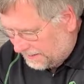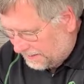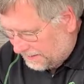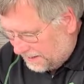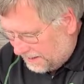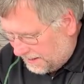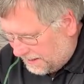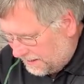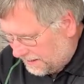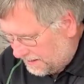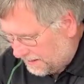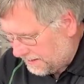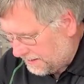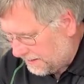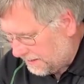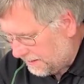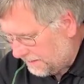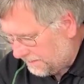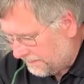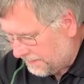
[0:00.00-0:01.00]
and
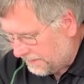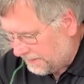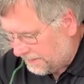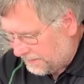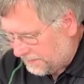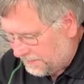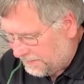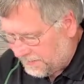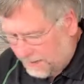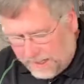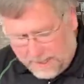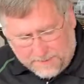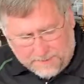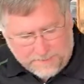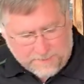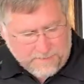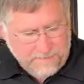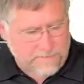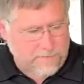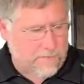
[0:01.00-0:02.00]
give it a good wrap
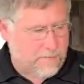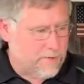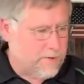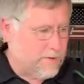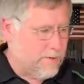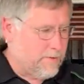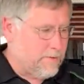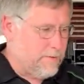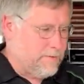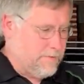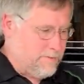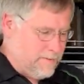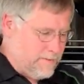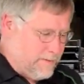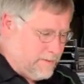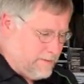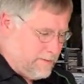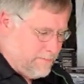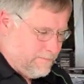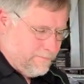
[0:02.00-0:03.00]
of foil.
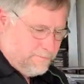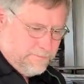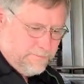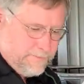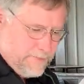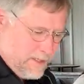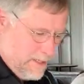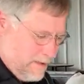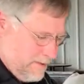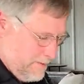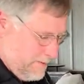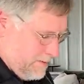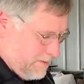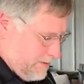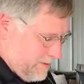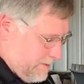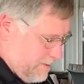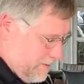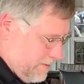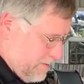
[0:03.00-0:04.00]
I
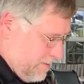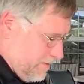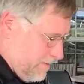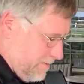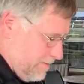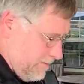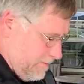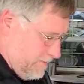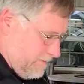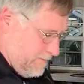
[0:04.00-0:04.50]
always use two